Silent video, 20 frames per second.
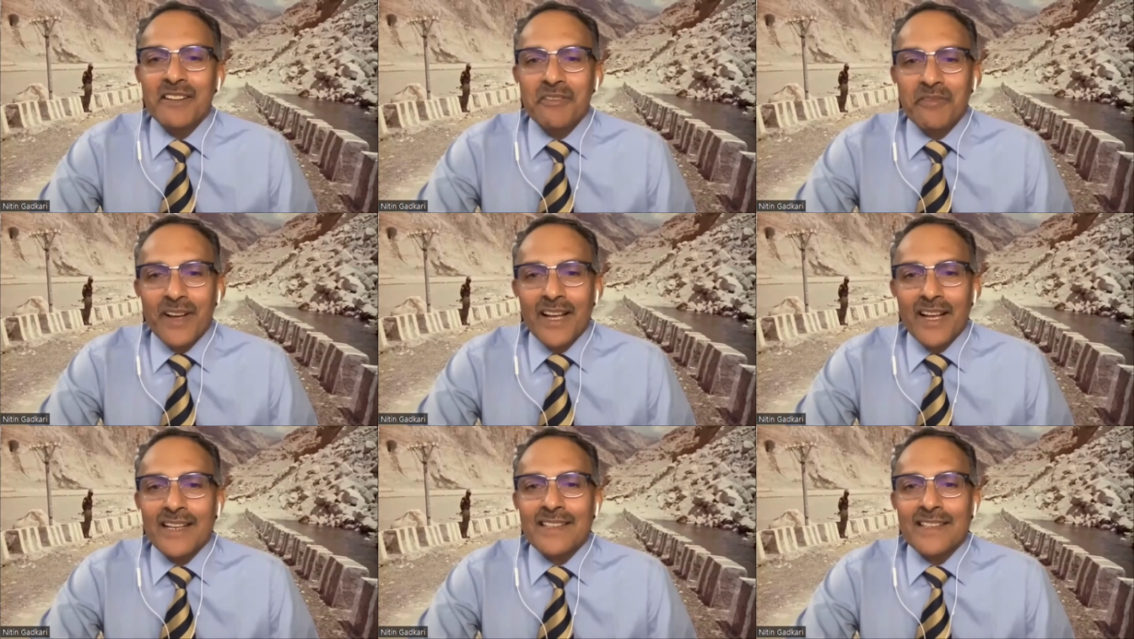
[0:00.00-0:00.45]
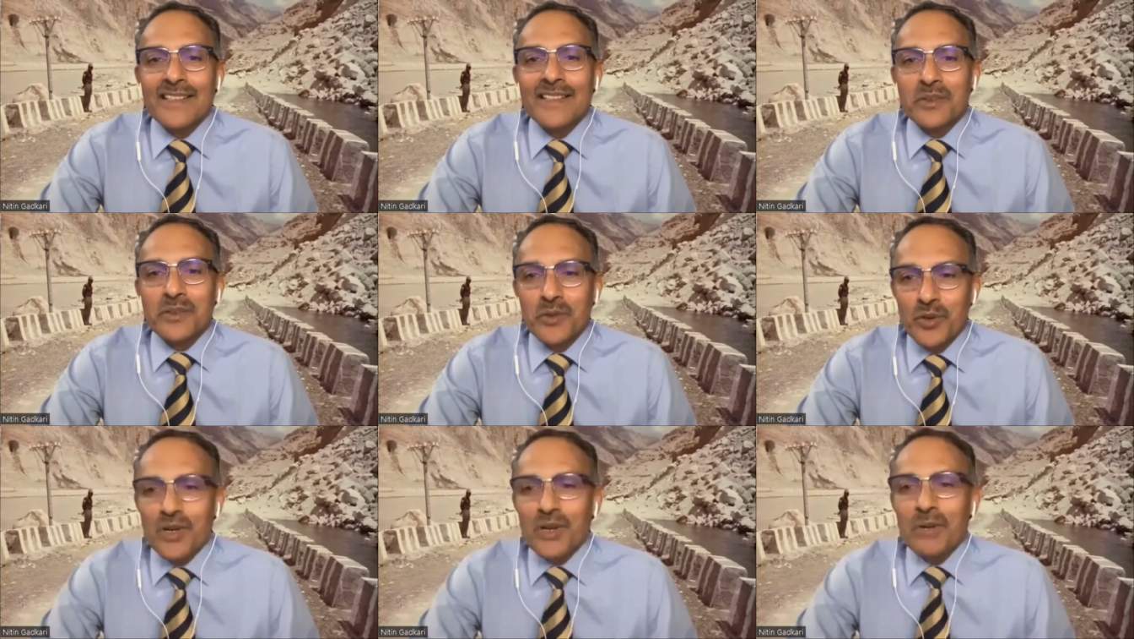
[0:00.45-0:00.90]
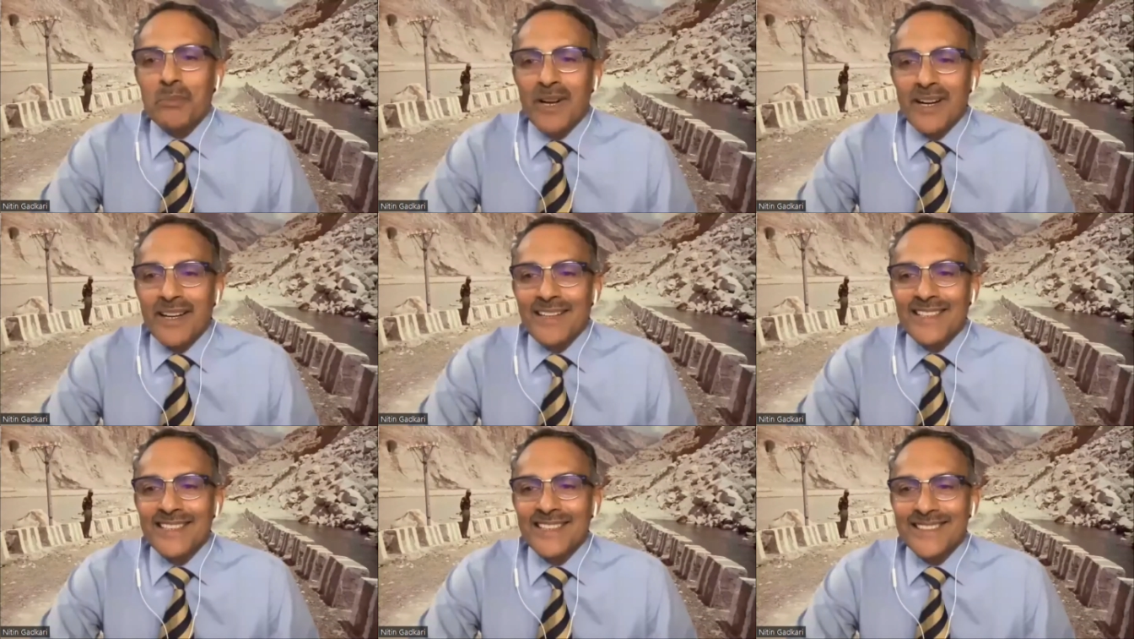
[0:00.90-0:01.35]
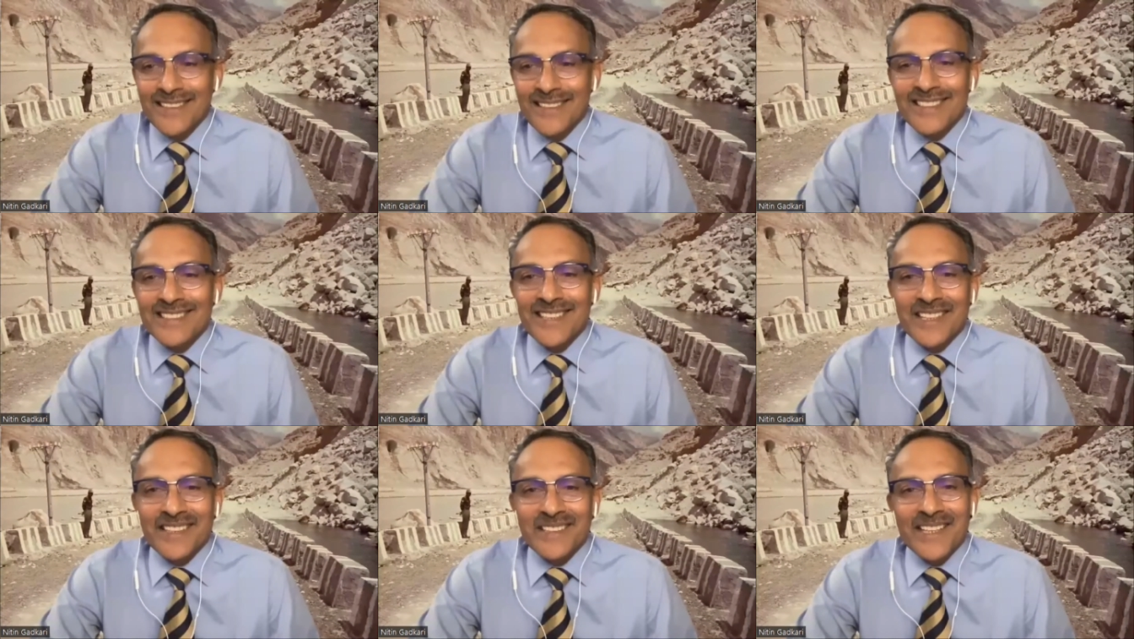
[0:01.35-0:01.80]
And in fact, the co-commander
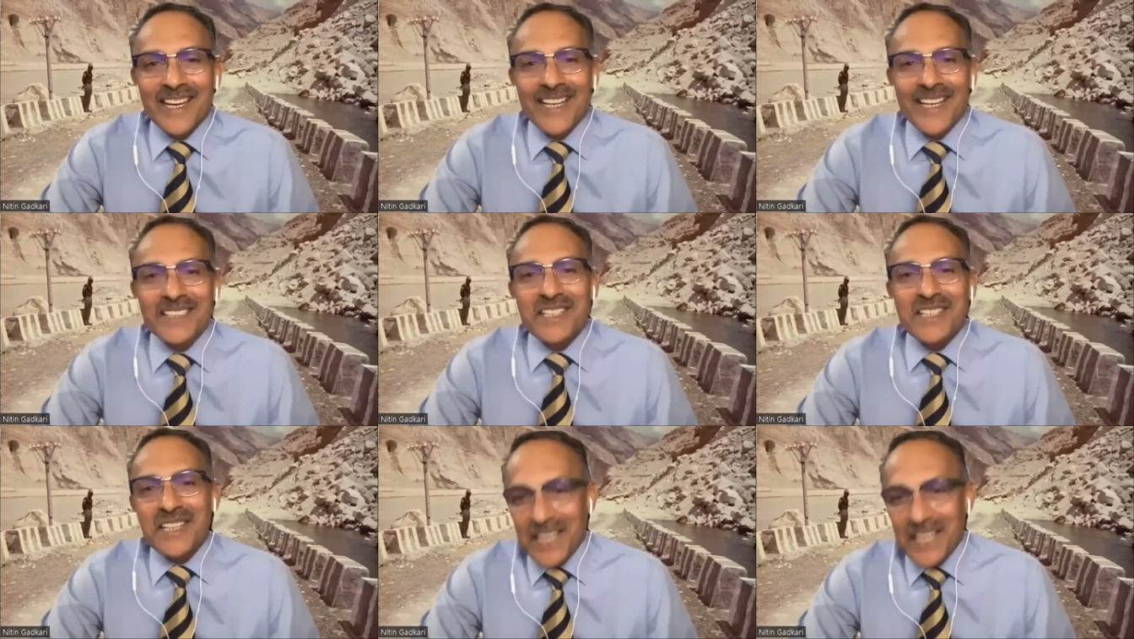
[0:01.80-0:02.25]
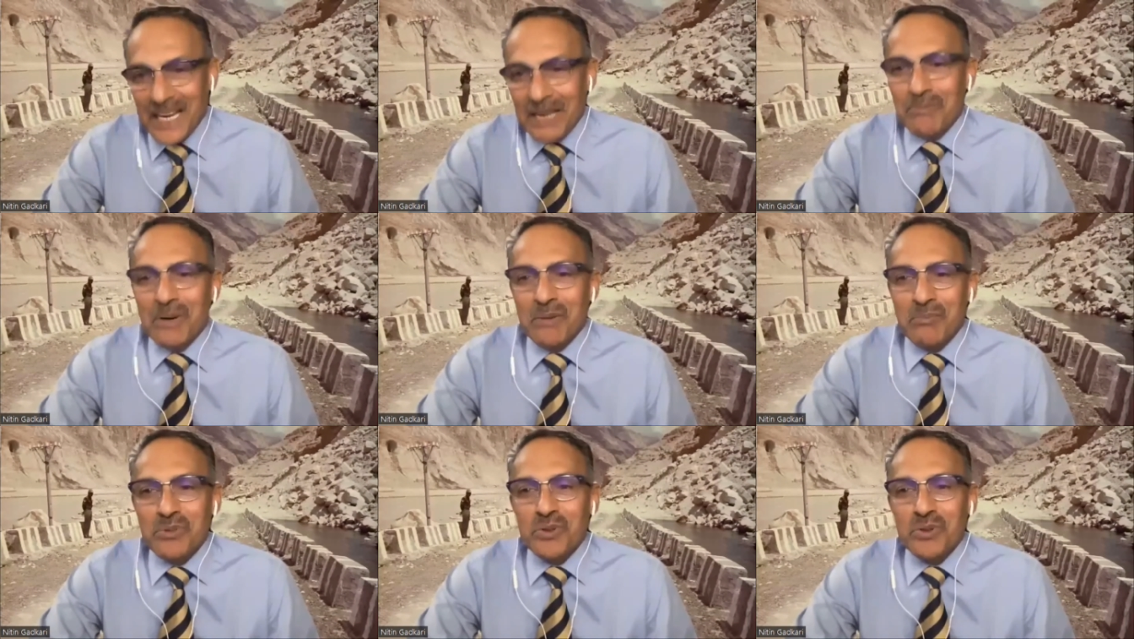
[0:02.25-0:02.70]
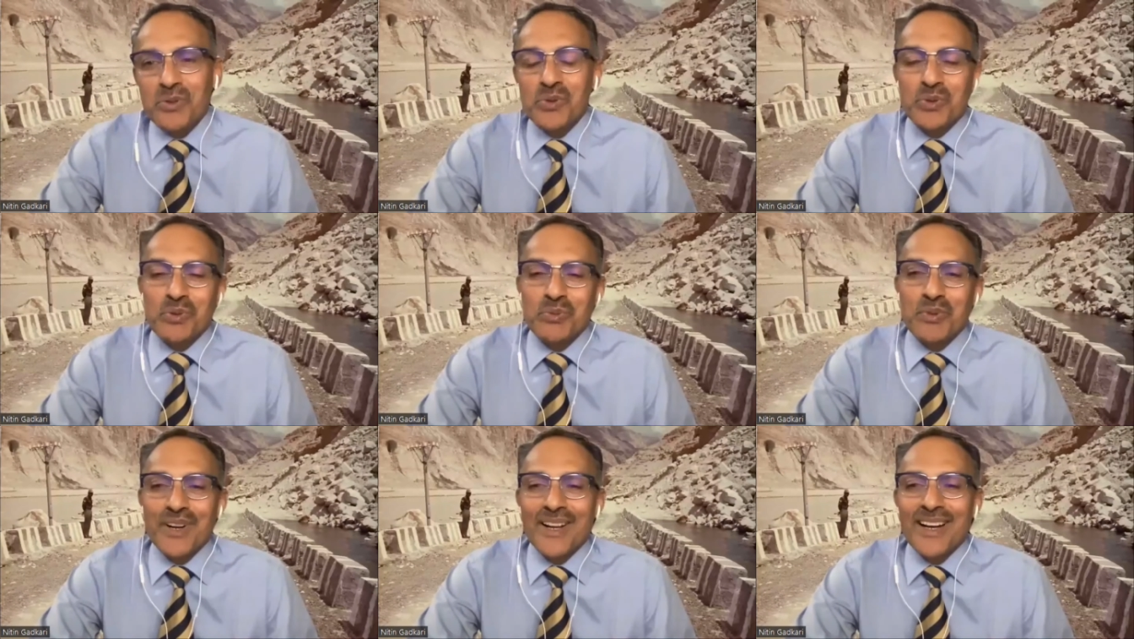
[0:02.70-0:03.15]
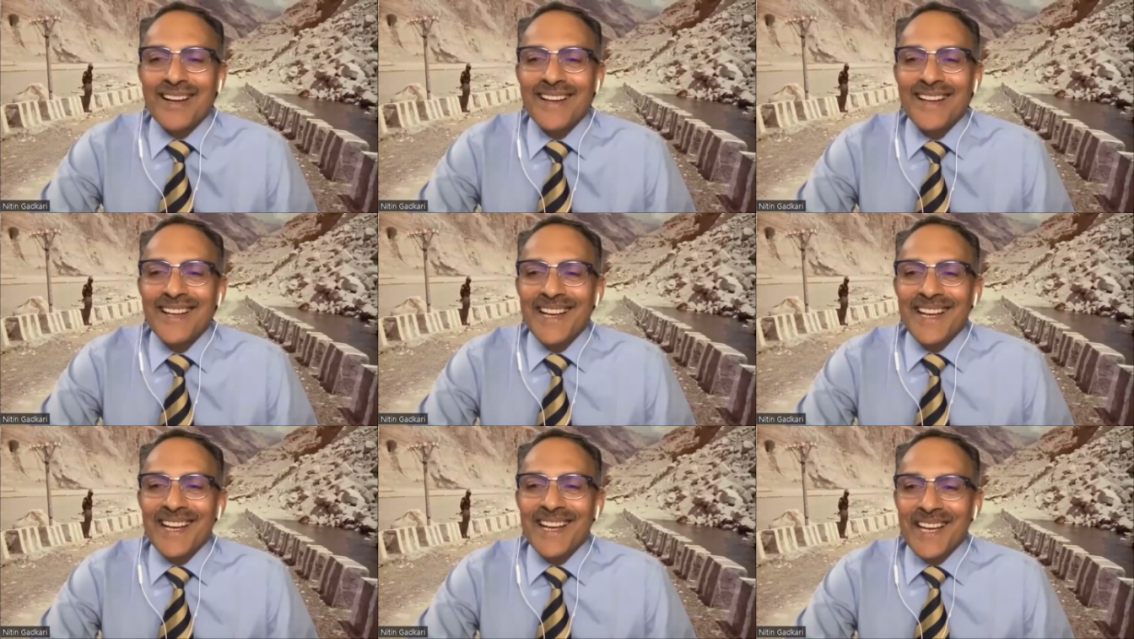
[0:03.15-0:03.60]
General Sartaj came up to
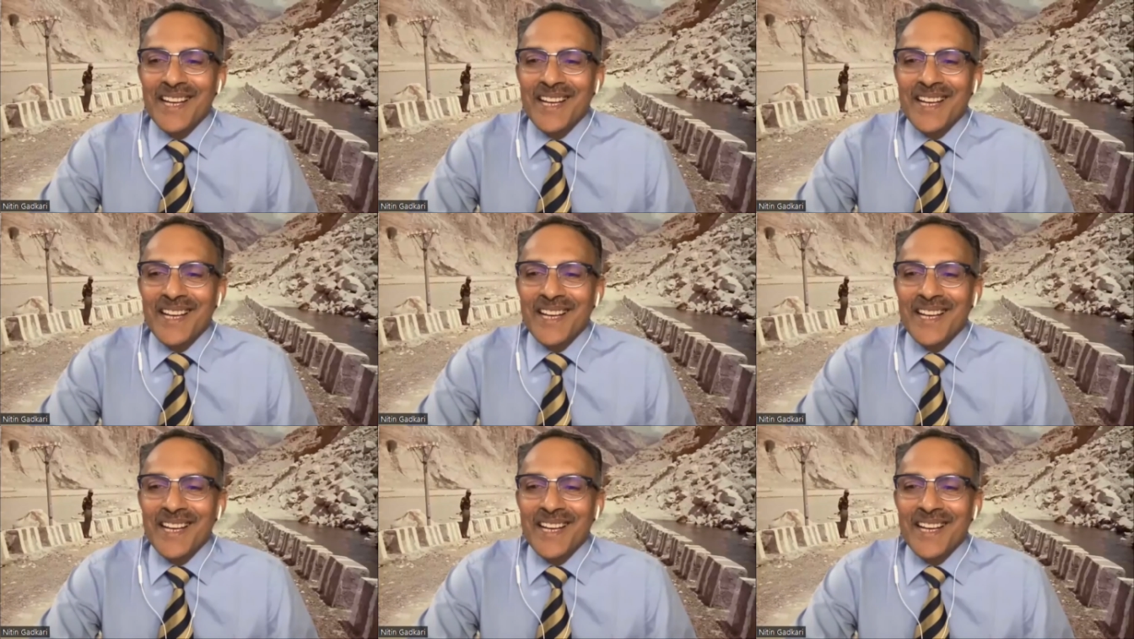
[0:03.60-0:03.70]
Nubra